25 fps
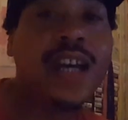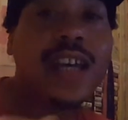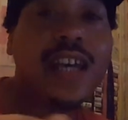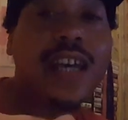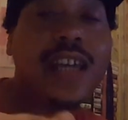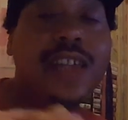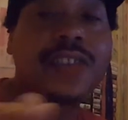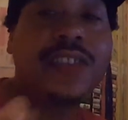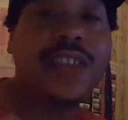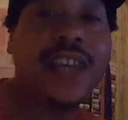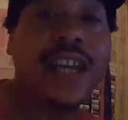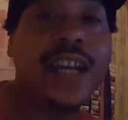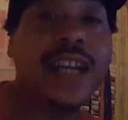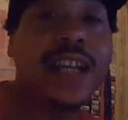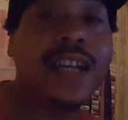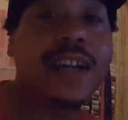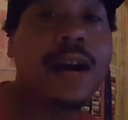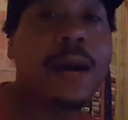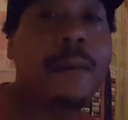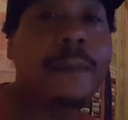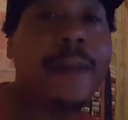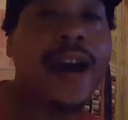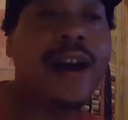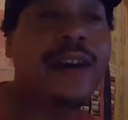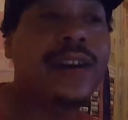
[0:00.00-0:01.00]
and then
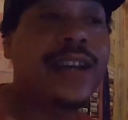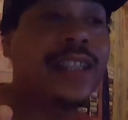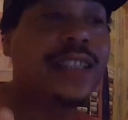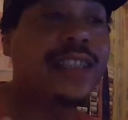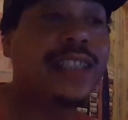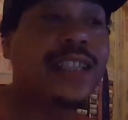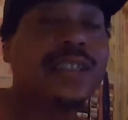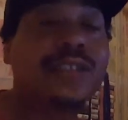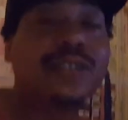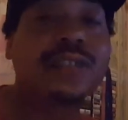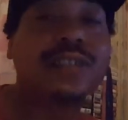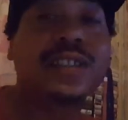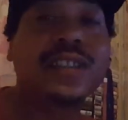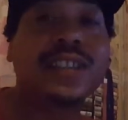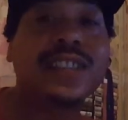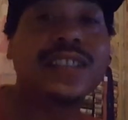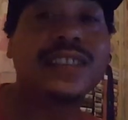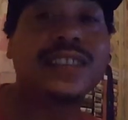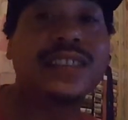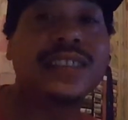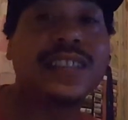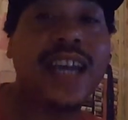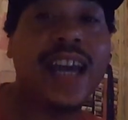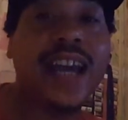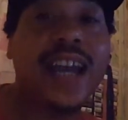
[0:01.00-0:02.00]
come out and literally
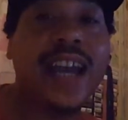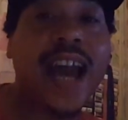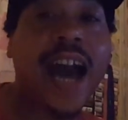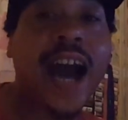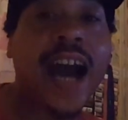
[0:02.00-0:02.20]
say,